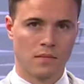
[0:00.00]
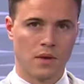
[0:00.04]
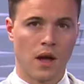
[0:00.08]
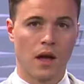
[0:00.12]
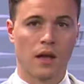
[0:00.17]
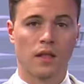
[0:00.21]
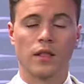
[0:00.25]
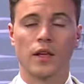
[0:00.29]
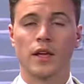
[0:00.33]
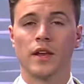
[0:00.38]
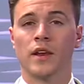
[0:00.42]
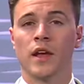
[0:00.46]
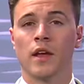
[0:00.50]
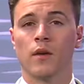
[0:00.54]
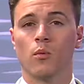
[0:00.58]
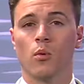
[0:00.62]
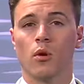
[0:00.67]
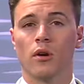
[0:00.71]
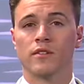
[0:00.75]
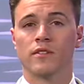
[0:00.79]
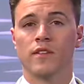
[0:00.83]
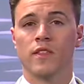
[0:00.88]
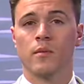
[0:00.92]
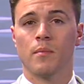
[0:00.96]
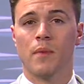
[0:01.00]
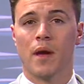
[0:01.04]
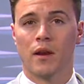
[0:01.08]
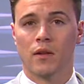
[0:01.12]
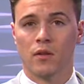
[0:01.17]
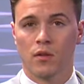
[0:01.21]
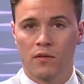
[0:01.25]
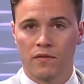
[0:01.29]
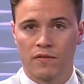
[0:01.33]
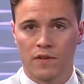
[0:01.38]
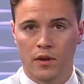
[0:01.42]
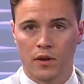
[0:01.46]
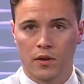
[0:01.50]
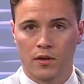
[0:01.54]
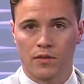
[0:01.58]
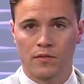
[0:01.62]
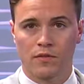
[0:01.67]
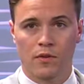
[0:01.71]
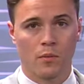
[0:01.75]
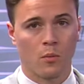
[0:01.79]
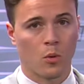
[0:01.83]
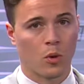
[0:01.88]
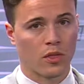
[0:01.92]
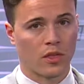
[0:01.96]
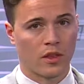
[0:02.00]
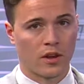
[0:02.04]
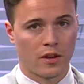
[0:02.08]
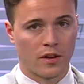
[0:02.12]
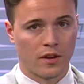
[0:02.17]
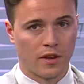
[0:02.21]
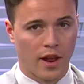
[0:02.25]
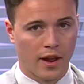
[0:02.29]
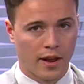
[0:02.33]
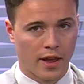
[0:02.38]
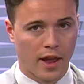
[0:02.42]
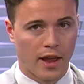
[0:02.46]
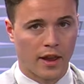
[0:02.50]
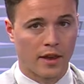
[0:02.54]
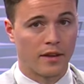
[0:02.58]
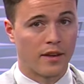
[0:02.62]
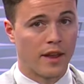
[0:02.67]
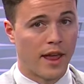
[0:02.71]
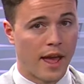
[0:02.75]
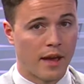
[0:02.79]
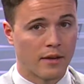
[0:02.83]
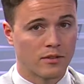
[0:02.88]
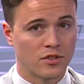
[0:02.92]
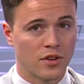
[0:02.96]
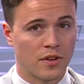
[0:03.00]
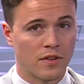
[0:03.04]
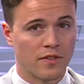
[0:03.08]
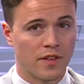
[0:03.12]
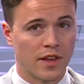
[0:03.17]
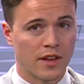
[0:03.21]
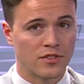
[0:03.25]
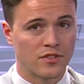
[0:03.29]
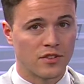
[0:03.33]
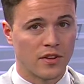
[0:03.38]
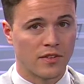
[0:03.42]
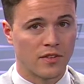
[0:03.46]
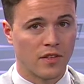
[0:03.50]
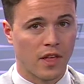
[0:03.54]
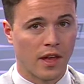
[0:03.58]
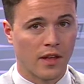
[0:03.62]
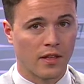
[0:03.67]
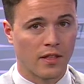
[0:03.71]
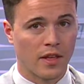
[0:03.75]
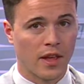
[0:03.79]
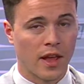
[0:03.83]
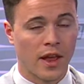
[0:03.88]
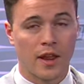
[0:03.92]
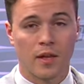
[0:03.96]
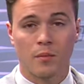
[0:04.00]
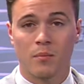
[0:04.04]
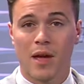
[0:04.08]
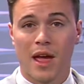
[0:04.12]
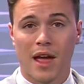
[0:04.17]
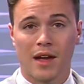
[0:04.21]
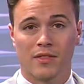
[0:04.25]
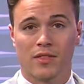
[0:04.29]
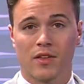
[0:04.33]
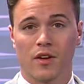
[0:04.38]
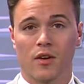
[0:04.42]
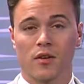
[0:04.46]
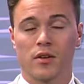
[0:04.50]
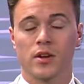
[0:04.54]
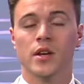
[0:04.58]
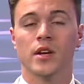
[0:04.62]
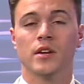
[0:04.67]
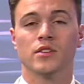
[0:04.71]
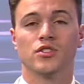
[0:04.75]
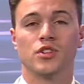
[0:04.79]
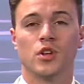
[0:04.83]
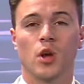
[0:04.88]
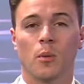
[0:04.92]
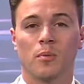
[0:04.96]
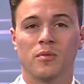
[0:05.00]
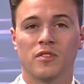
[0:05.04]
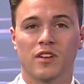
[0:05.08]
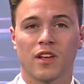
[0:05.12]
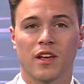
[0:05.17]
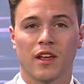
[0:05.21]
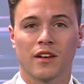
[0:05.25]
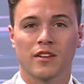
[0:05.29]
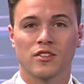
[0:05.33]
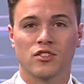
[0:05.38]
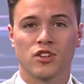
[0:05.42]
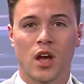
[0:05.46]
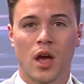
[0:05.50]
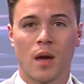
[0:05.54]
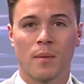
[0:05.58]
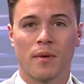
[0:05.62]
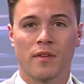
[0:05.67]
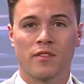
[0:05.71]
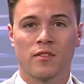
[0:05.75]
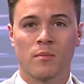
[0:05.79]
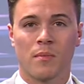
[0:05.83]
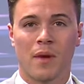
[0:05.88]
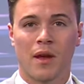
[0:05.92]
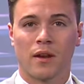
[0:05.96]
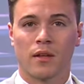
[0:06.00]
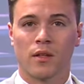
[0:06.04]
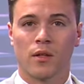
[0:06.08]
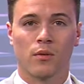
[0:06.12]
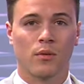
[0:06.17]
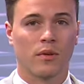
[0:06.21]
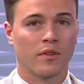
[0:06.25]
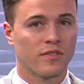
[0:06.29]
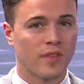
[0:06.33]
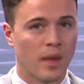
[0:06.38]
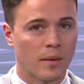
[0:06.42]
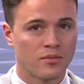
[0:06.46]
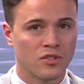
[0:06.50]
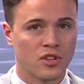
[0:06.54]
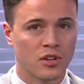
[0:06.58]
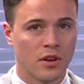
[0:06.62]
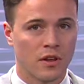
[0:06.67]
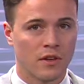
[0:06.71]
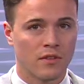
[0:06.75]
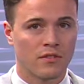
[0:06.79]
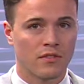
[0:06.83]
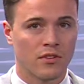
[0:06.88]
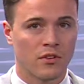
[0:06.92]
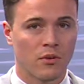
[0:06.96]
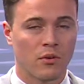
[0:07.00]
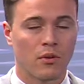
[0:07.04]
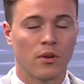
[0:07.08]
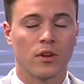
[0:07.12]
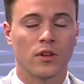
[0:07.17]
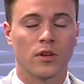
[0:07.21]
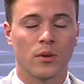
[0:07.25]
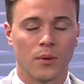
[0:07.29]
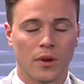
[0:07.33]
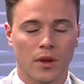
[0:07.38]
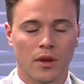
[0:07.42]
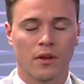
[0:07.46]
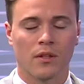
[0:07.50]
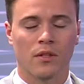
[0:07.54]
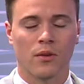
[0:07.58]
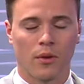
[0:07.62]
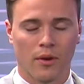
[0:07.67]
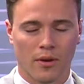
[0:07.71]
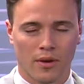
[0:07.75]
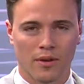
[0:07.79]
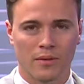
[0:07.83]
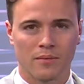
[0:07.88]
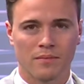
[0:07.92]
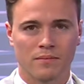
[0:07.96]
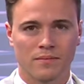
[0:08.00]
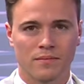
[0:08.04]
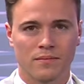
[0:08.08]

Eileen had worked in the medical fields for more than a decade. Now she says she's likely heading back there. She hopes to get a job as a medical receptionist or a unit clerk.